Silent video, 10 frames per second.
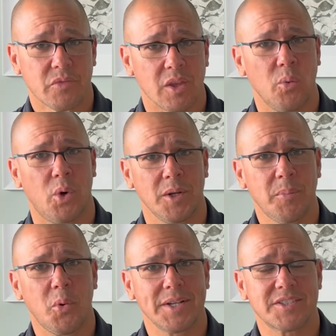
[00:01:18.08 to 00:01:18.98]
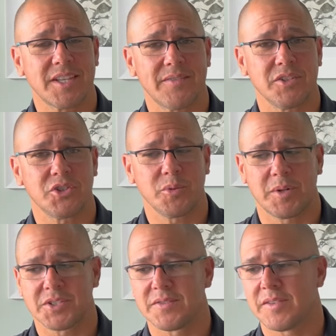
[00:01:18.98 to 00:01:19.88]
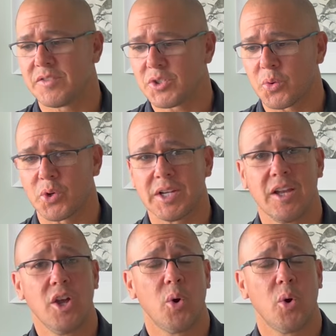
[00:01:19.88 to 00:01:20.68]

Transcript: 1.72 months of inventory,